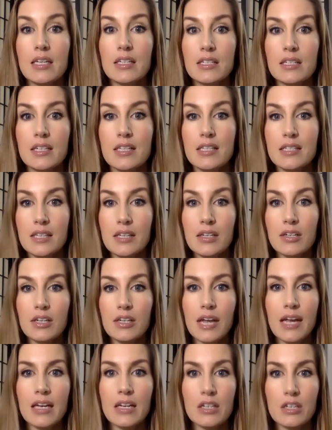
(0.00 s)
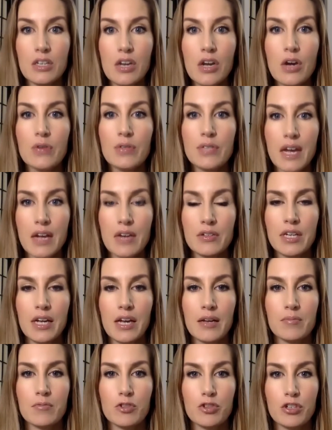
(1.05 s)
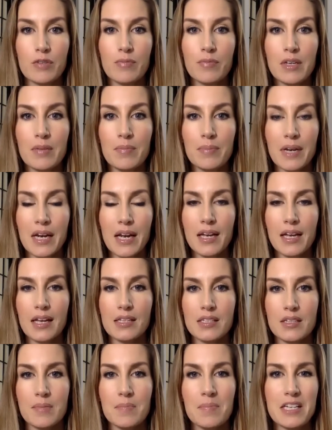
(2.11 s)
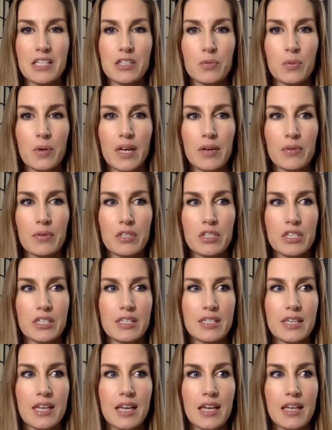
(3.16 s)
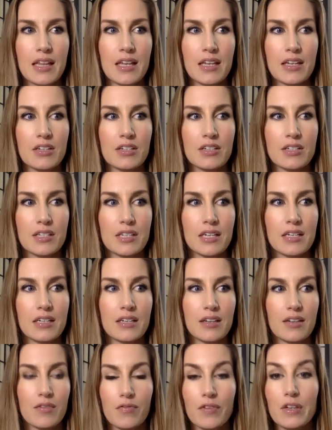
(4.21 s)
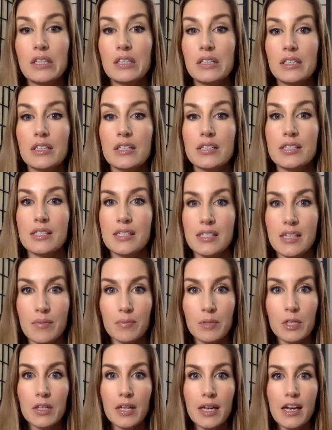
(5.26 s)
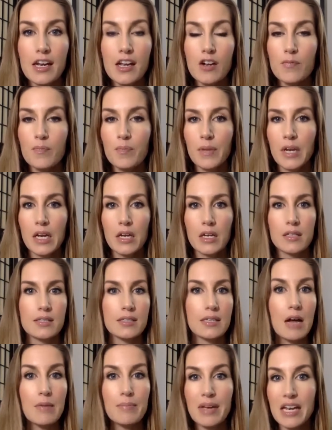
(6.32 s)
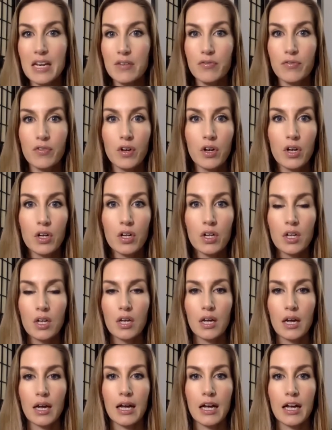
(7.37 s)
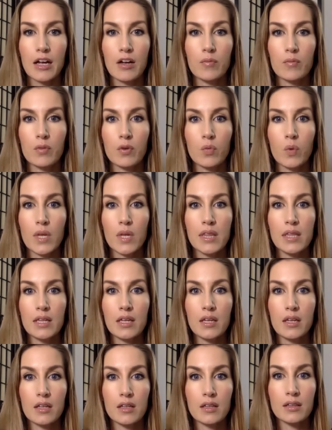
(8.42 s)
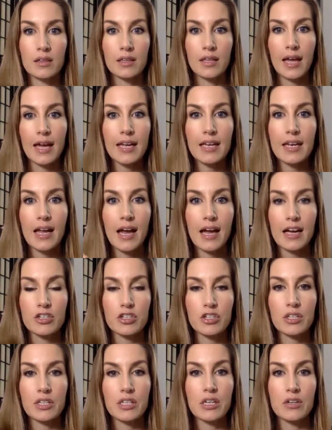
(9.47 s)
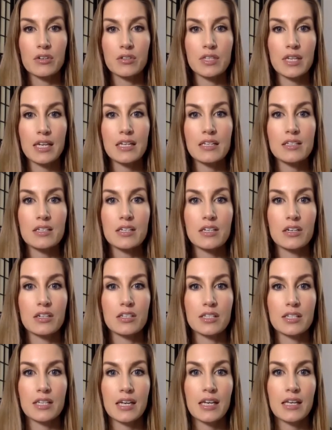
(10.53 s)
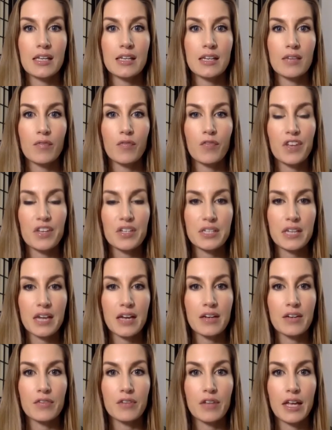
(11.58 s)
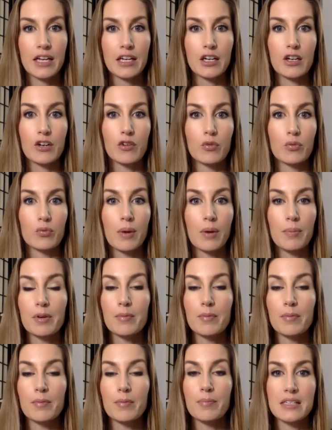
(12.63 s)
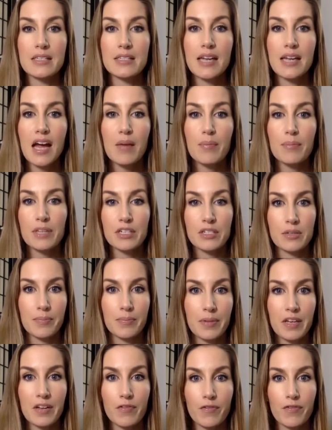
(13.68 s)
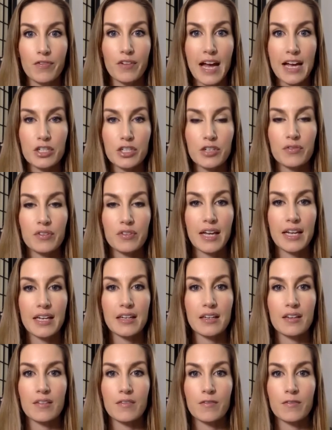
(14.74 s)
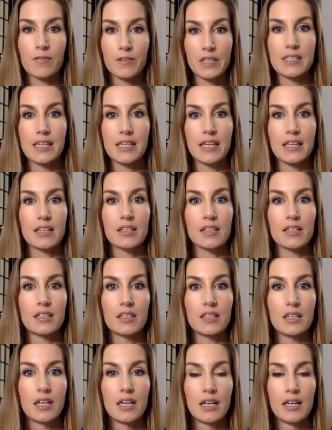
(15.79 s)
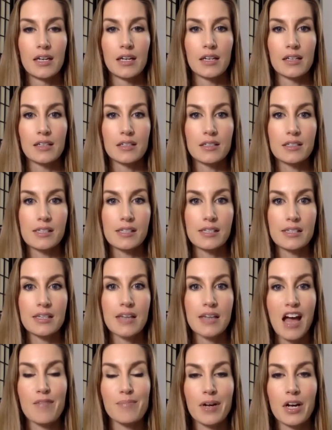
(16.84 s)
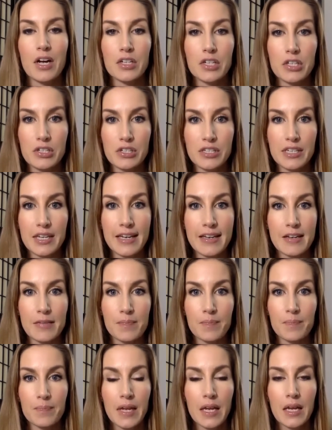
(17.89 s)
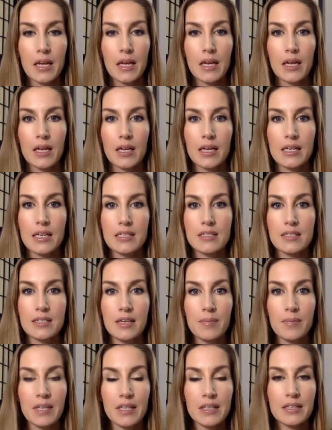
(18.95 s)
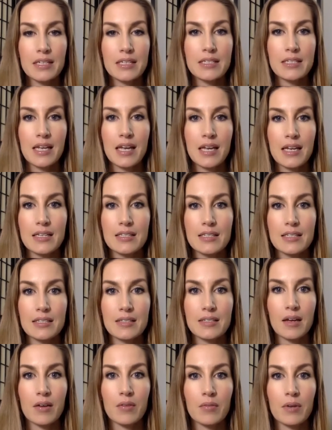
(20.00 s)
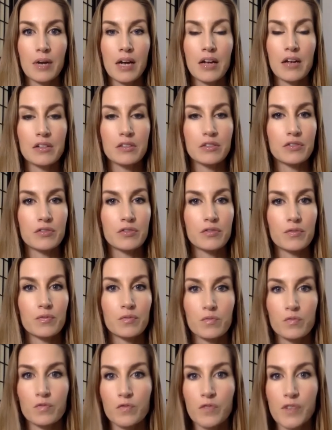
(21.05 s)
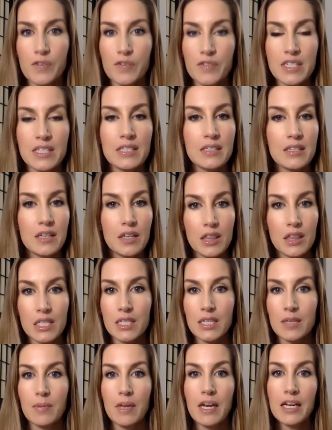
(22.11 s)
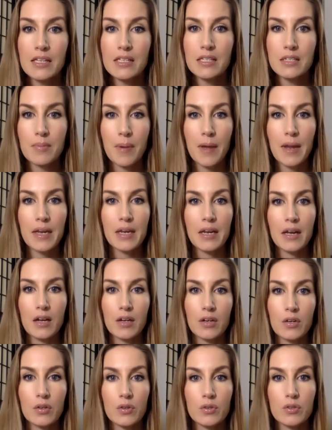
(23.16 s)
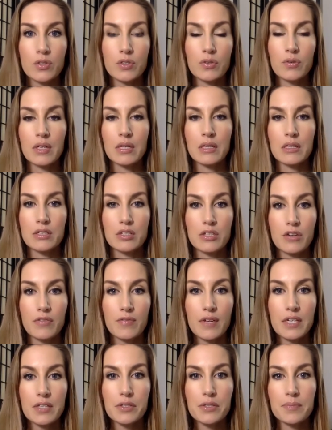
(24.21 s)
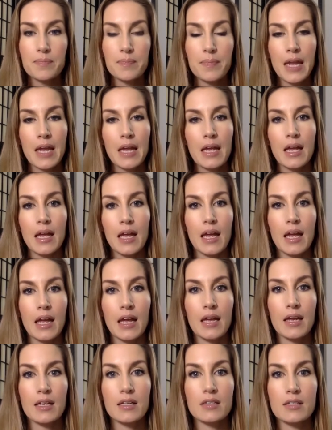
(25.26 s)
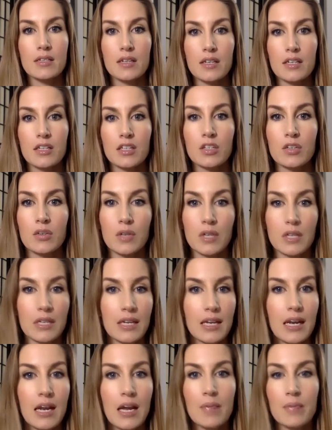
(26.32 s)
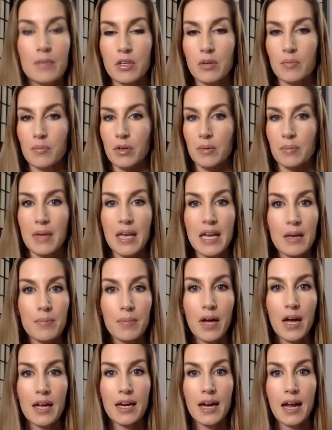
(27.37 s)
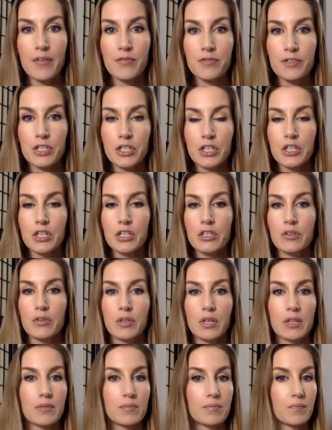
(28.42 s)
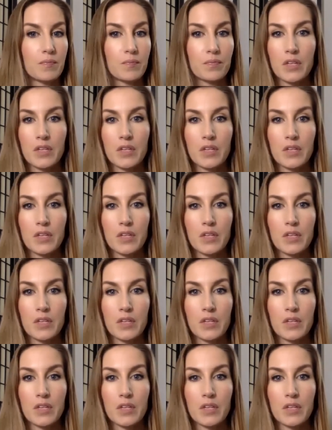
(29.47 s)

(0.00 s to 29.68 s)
considered a no downtime treatment, but I guess the best way would just say that your skin can feel a little stimulated, not painful. When the light actually goes into your skin, it feels kind of like a rubber band snap. There's a big flash of light and it feels like a little snap on your skin. It typically takes around 15 to 30 minutes, depending on who's doing the service. And you can get up, you can put makeup on after, you can,